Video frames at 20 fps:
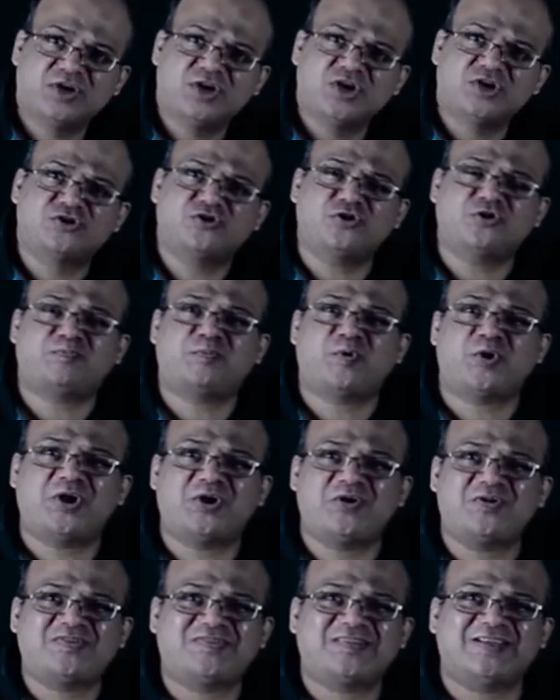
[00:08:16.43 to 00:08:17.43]
should
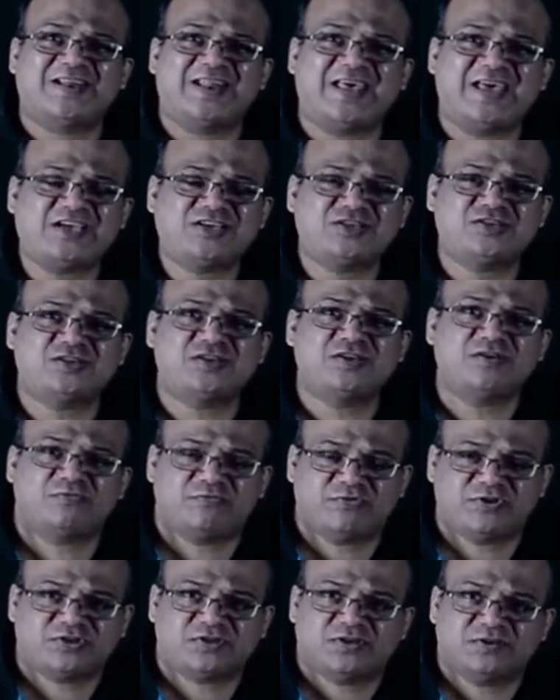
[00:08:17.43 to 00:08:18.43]
produce the next
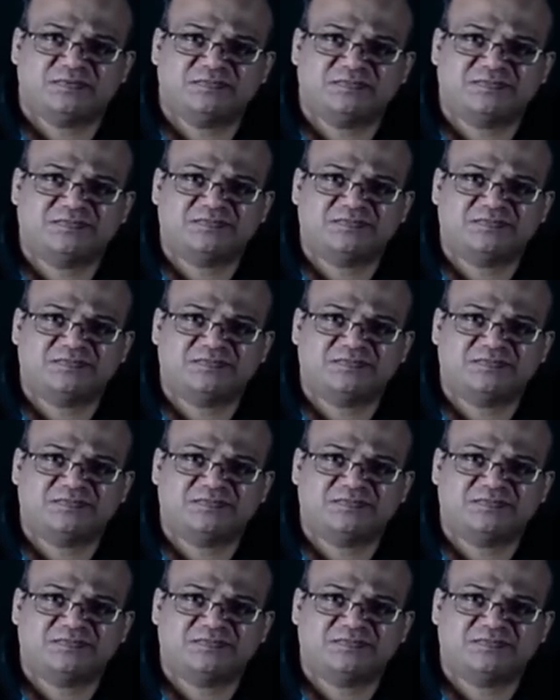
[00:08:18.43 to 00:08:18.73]
fission.